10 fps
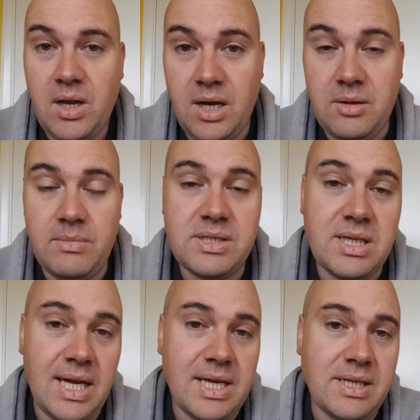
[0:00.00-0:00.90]
other
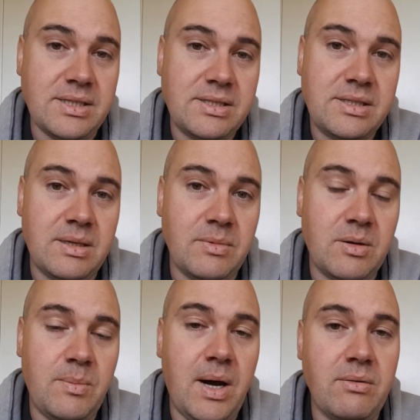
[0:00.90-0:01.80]
miscellaneous
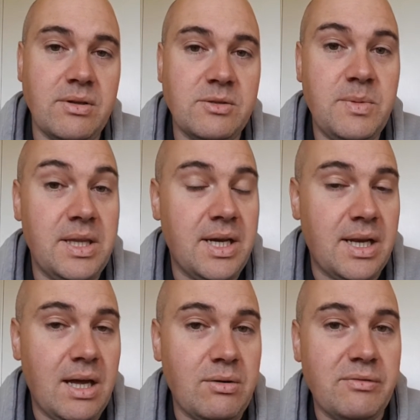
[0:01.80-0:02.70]
components, be it the
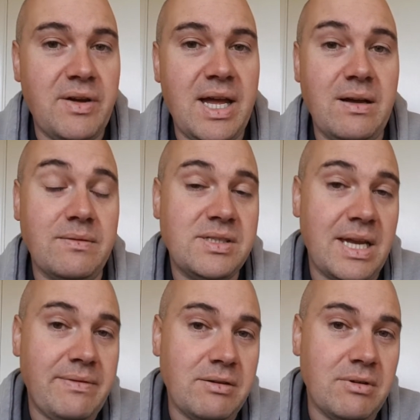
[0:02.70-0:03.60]
unloader valves,
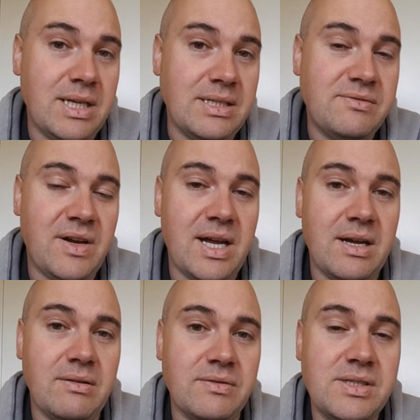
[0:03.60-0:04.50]
safety release
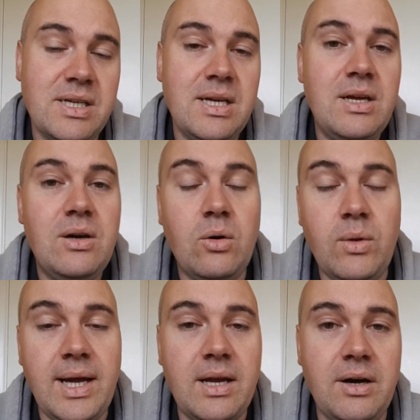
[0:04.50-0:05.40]
valves, all
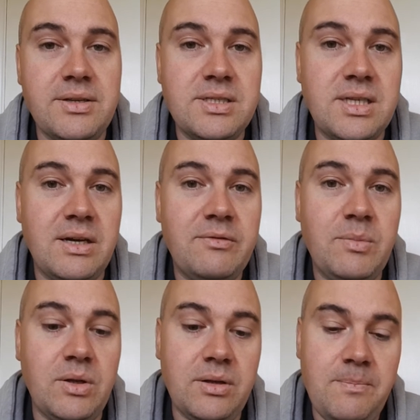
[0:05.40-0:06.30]
that kind of stuff.
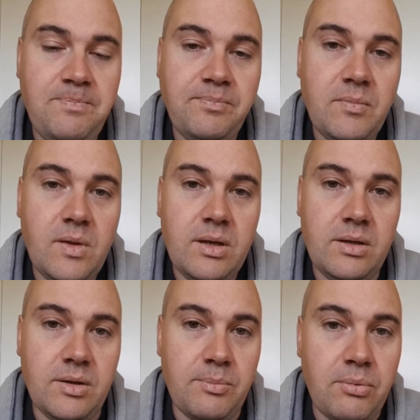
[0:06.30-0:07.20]
But
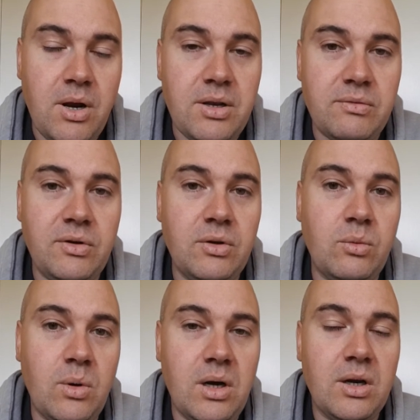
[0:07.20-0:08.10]
the brunt of your
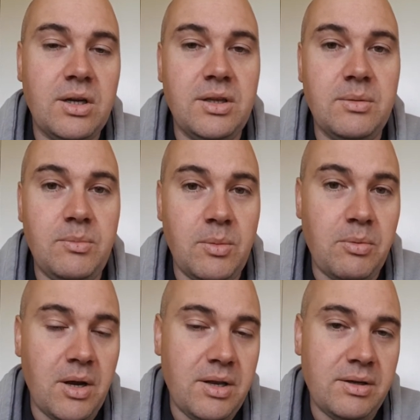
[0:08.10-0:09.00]
work and the
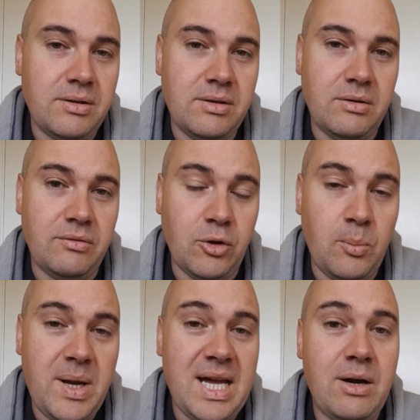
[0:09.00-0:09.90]
brunt of your
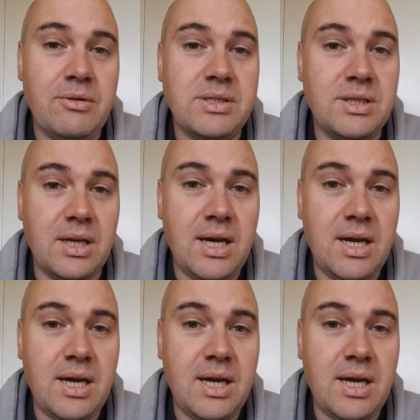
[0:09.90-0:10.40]
power is going to